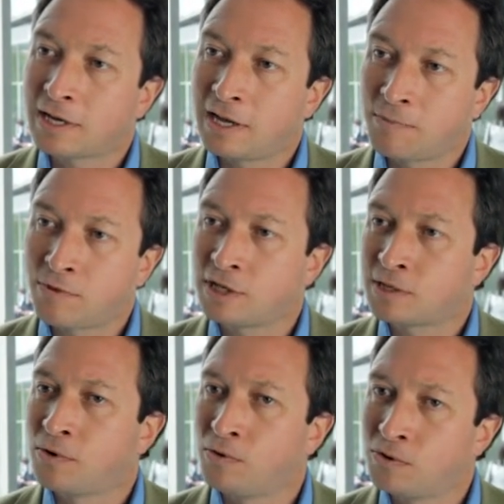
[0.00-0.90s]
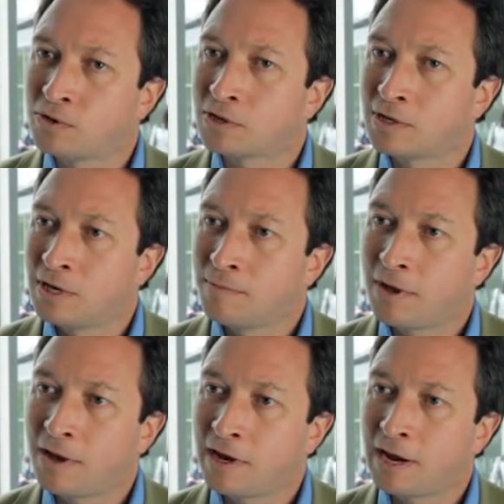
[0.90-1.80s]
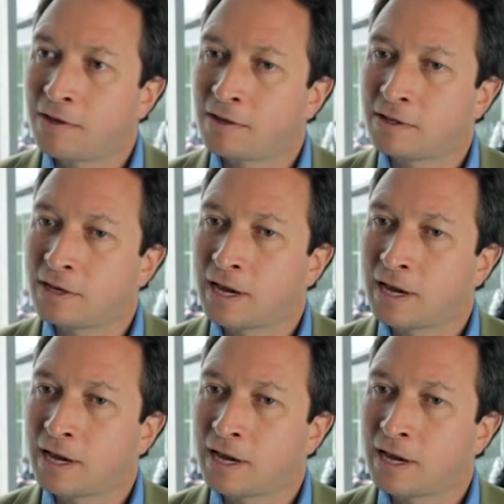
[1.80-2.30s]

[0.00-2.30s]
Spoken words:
and the principles behind how the